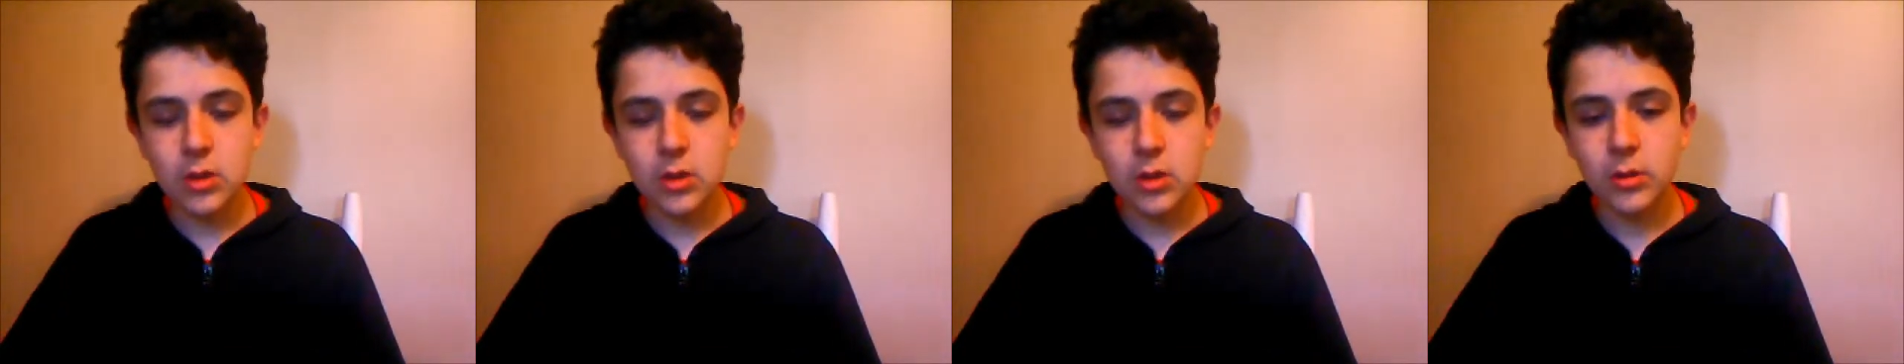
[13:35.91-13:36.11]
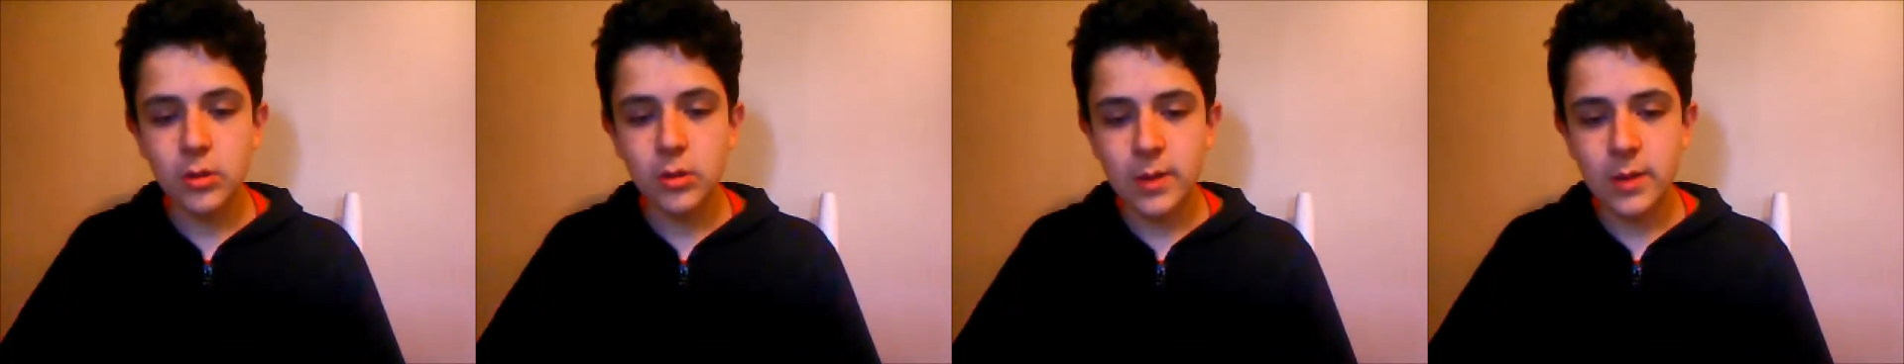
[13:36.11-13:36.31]

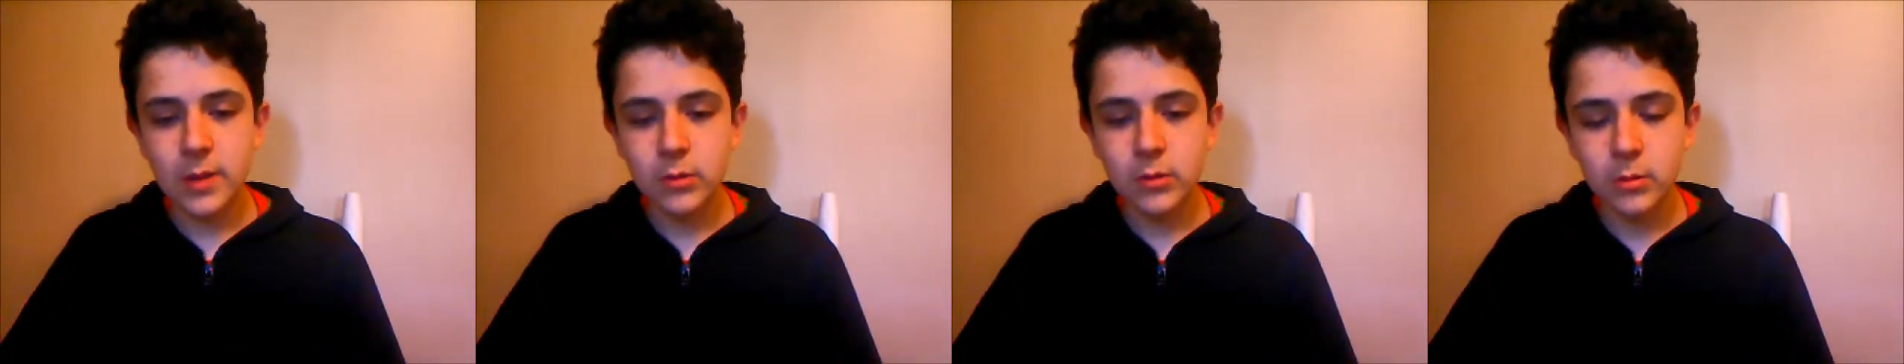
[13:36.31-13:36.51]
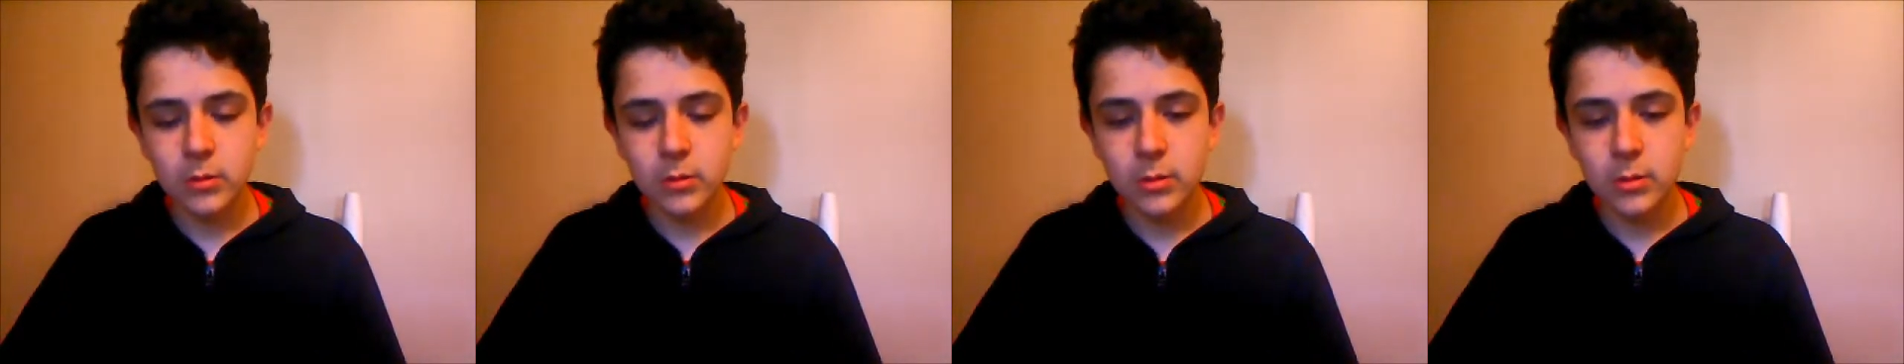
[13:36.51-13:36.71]
about.
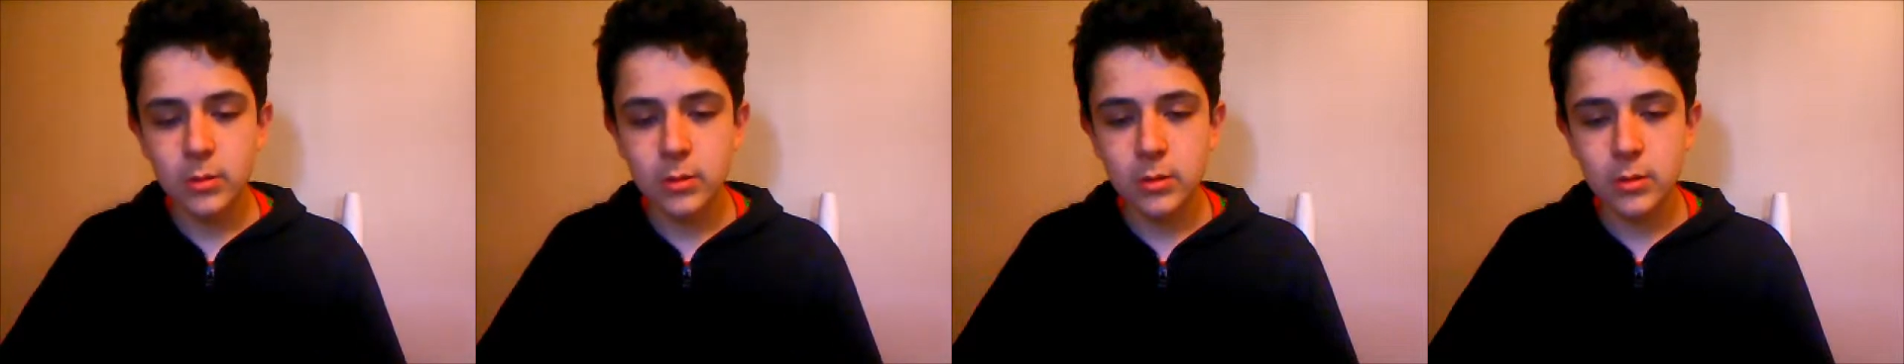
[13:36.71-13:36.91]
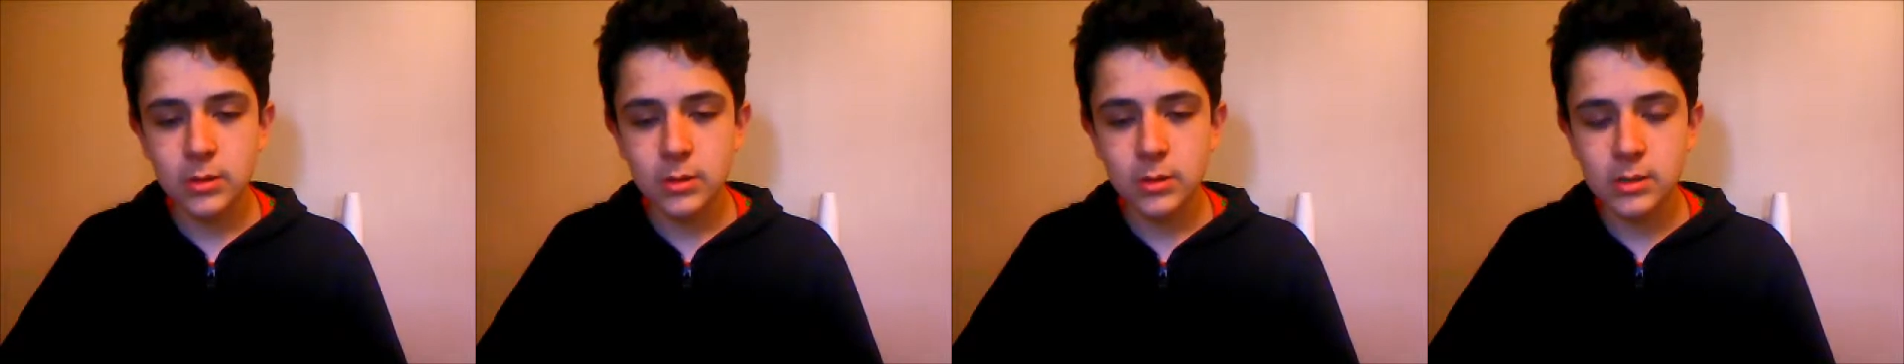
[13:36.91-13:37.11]

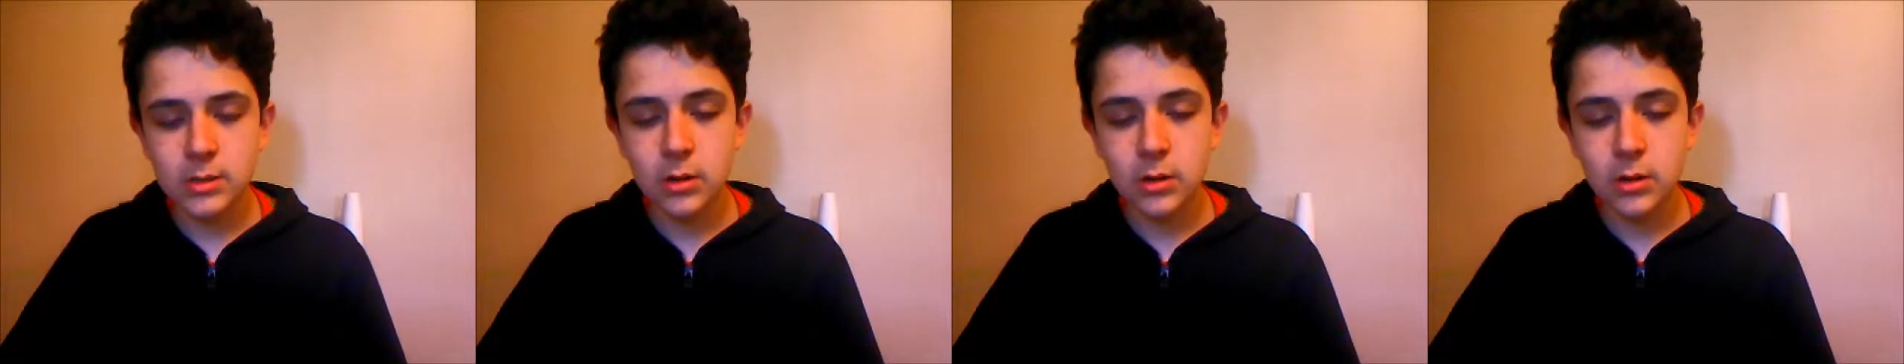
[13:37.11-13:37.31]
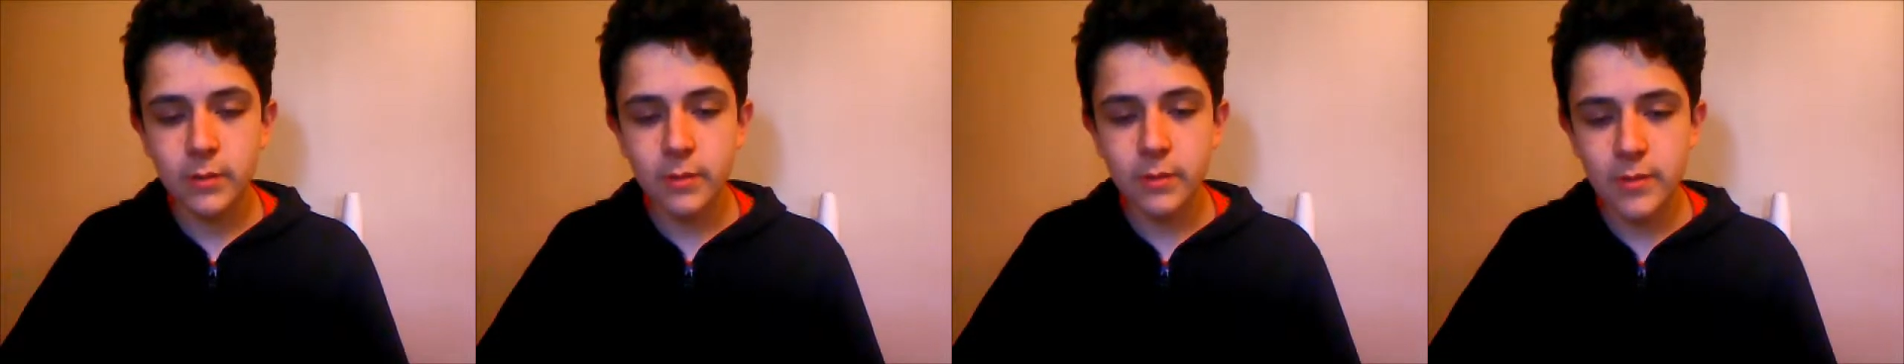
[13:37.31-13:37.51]
So I'll
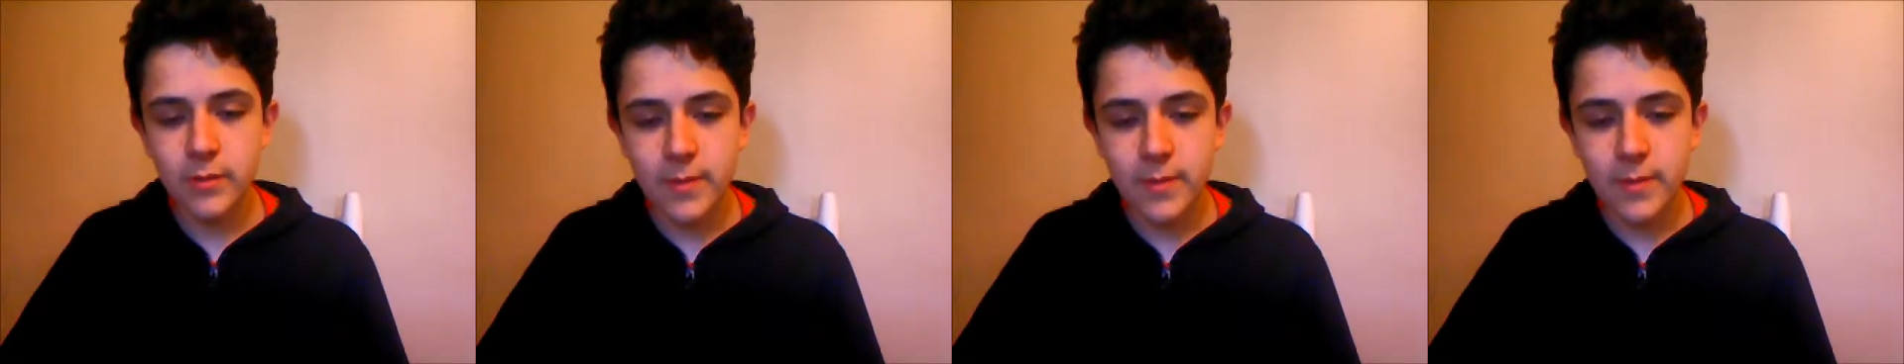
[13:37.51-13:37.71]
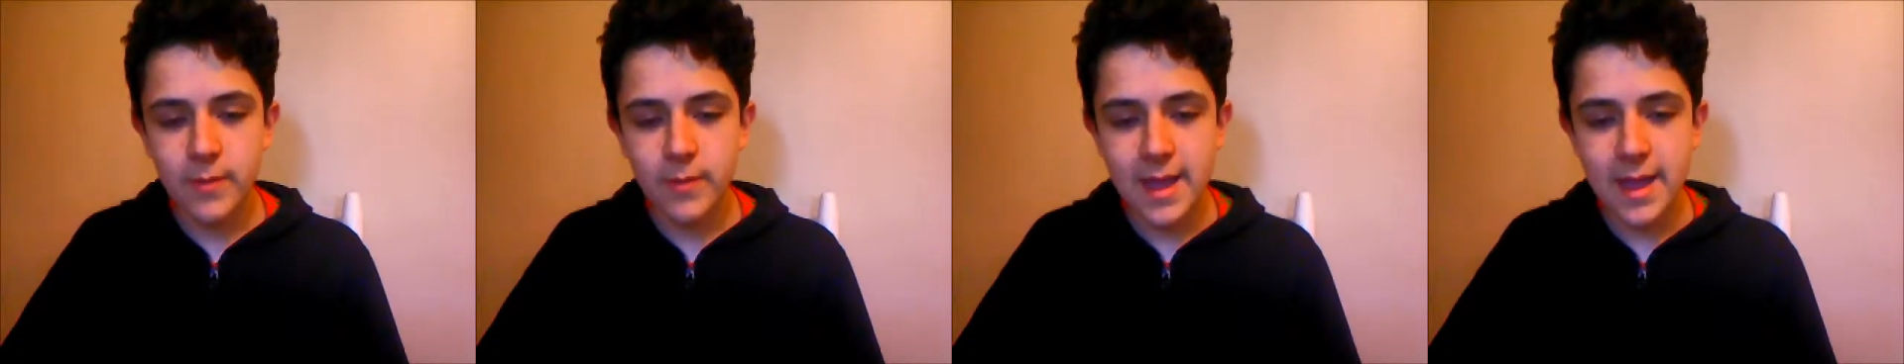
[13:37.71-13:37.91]
be right
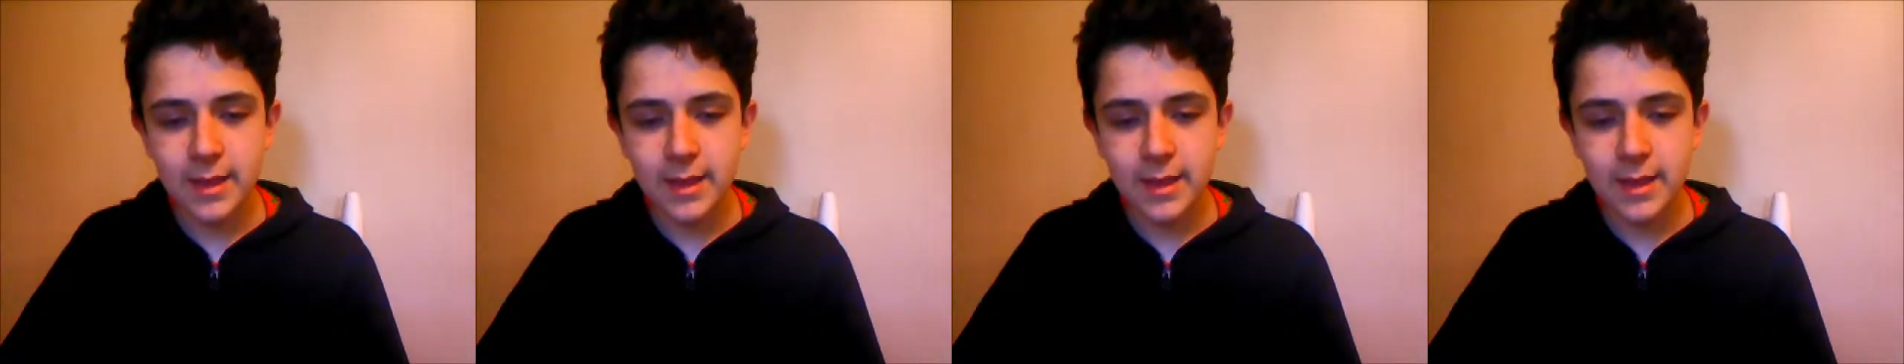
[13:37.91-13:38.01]
back.